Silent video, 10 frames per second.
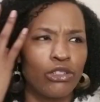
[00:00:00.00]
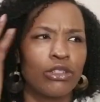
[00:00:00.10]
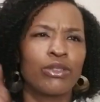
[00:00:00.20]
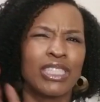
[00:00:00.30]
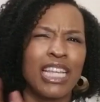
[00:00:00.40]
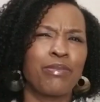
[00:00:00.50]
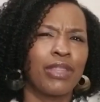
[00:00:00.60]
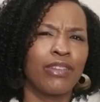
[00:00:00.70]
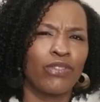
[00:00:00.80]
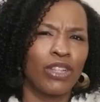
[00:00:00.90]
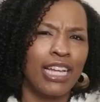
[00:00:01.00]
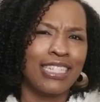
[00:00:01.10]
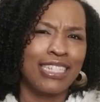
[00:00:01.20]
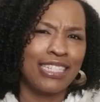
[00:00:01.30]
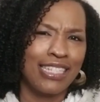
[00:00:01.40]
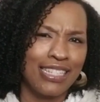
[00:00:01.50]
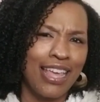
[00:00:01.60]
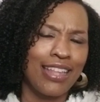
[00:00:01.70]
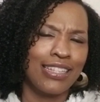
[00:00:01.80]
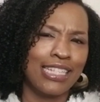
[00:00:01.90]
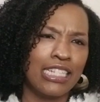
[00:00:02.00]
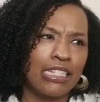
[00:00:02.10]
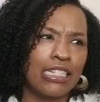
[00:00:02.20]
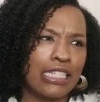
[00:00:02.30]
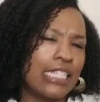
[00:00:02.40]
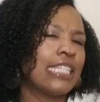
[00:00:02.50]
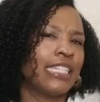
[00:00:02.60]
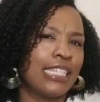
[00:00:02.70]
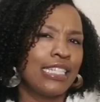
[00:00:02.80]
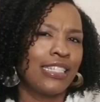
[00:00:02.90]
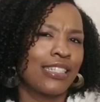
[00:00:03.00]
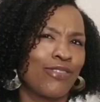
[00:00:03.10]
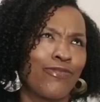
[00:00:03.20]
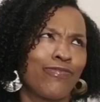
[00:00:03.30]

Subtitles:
or same thing for like cassettes and CDs.